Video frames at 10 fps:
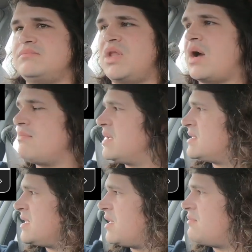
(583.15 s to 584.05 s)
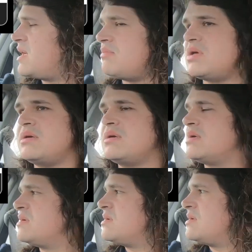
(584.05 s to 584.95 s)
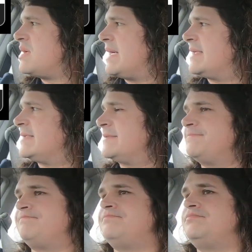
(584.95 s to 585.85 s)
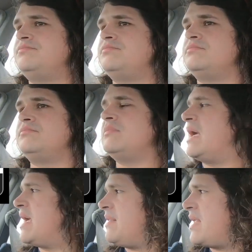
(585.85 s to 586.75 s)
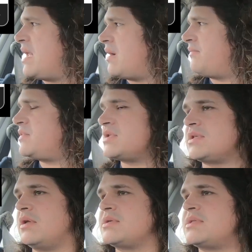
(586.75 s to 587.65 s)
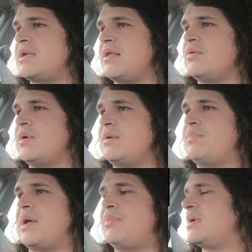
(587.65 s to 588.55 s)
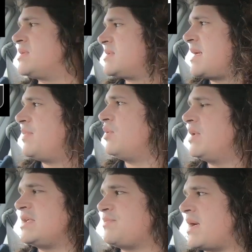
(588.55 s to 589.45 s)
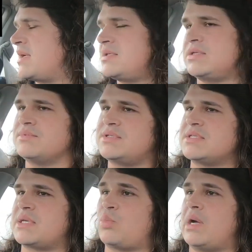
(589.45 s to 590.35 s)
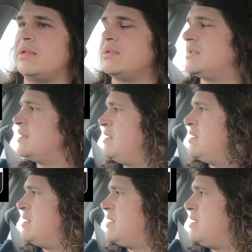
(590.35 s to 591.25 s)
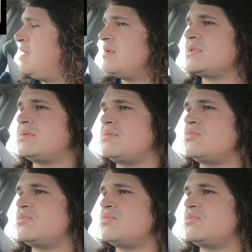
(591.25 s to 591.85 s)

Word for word: nine months ago, maybe. Um, and then I've just lost another one, Pepper, just a couple of weeks back. She was just unwell, and it was,